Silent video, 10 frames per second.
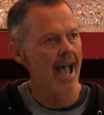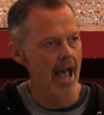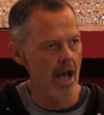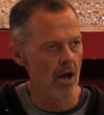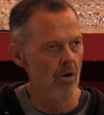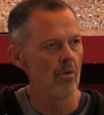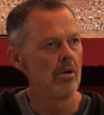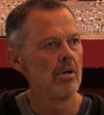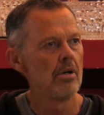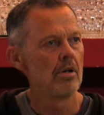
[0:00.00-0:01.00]
how,
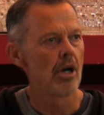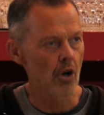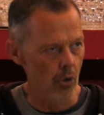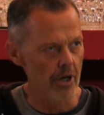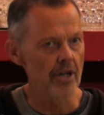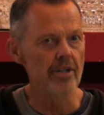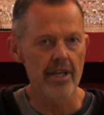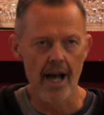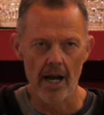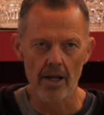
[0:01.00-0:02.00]
according to
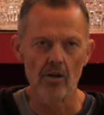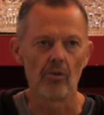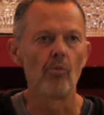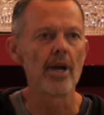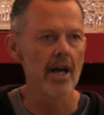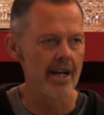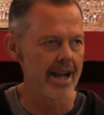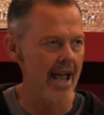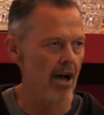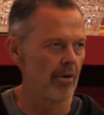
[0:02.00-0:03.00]
the article, we are
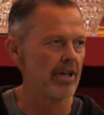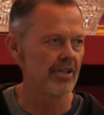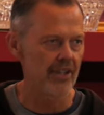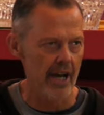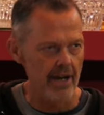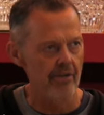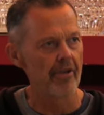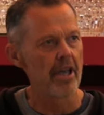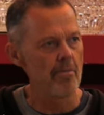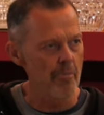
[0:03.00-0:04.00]
now in a state of
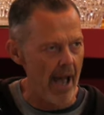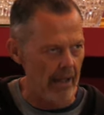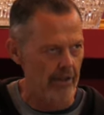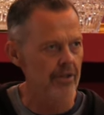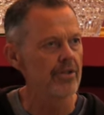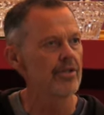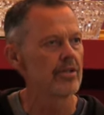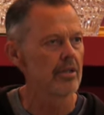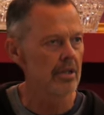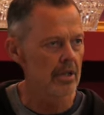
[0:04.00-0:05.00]

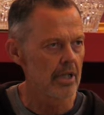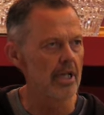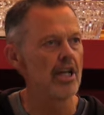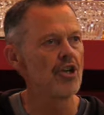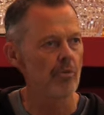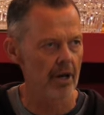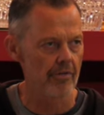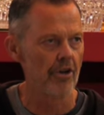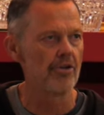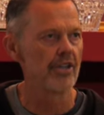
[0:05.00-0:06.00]
imbalance in each one of
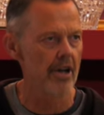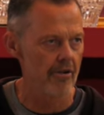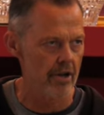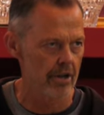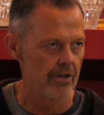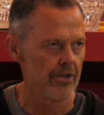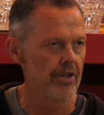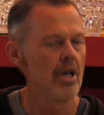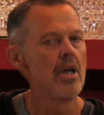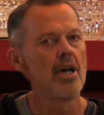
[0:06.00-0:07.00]
those
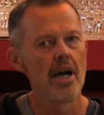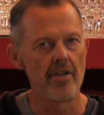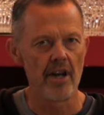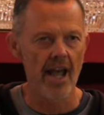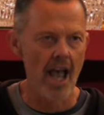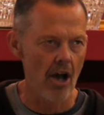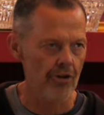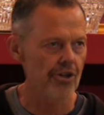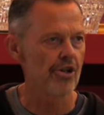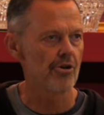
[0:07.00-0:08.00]
areas and then how
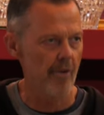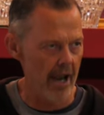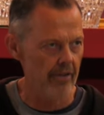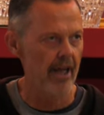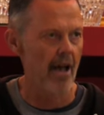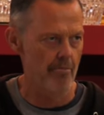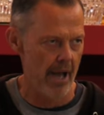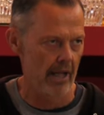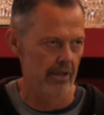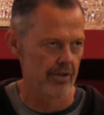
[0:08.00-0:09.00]
to correct that
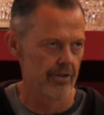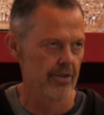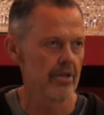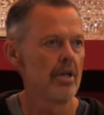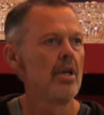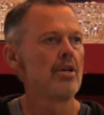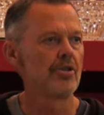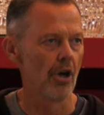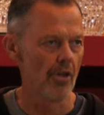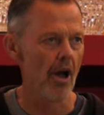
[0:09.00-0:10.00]
balance
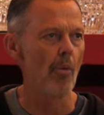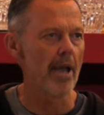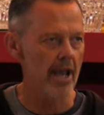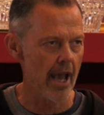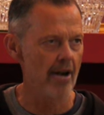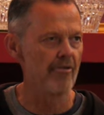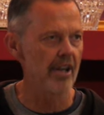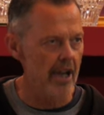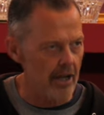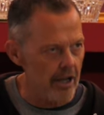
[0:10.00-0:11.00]
so that we can
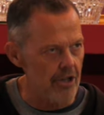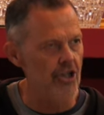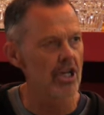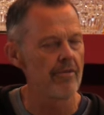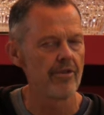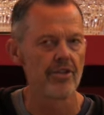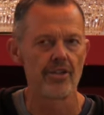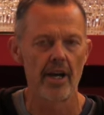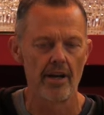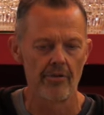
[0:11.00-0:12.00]
then achieve this
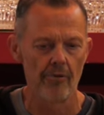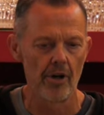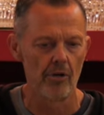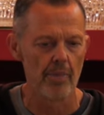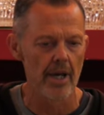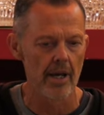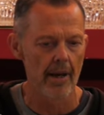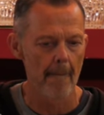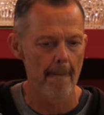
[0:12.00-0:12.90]
state of well-being.